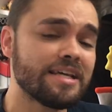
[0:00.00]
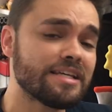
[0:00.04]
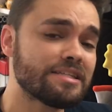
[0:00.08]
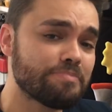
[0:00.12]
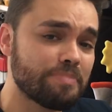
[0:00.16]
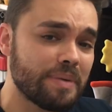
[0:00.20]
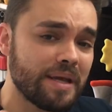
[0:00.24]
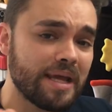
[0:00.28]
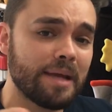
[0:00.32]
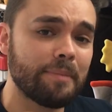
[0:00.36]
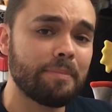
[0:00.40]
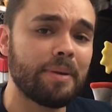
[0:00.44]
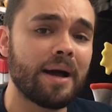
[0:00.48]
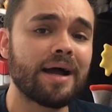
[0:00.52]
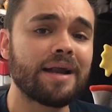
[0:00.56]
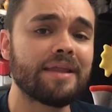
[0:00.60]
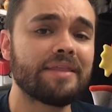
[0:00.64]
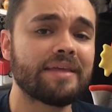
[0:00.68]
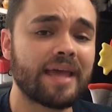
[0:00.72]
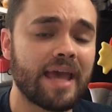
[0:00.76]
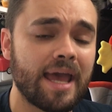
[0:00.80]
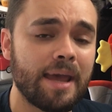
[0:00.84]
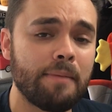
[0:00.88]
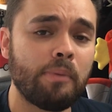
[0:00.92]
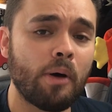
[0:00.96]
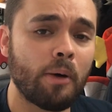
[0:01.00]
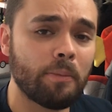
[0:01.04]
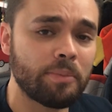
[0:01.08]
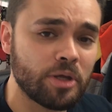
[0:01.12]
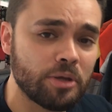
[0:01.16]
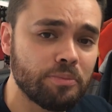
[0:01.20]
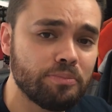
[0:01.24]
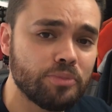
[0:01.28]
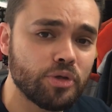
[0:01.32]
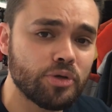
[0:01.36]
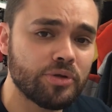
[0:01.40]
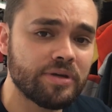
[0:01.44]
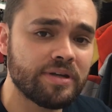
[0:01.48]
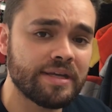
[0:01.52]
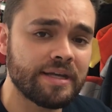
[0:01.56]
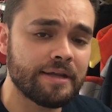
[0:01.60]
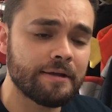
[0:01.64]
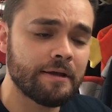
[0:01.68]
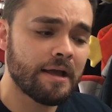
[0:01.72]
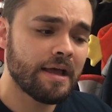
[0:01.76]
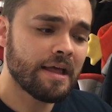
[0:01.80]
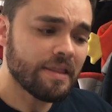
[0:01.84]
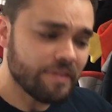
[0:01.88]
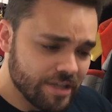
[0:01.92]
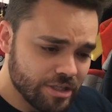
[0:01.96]
Is being part of the K-pop
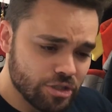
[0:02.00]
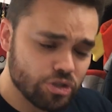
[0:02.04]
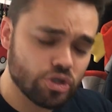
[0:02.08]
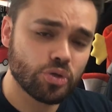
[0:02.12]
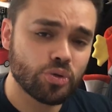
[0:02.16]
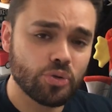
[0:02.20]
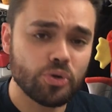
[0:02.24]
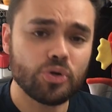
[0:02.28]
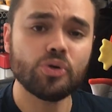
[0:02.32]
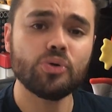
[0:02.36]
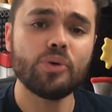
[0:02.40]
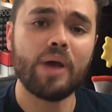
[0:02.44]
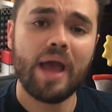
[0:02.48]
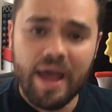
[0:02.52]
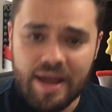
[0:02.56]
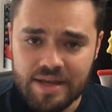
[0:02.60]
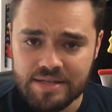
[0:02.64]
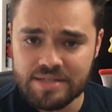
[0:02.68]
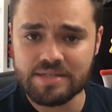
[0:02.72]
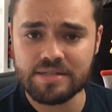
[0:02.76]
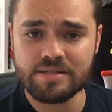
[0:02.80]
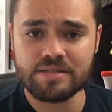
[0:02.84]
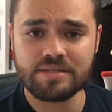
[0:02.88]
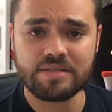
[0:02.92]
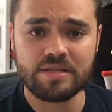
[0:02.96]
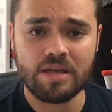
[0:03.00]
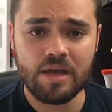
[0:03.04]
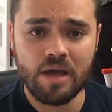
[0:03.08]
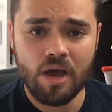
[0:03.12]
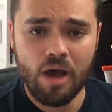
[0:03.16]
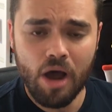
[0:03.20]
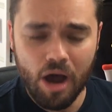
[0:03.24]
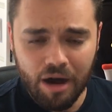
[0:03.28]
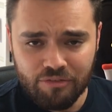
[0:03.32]
community the true essence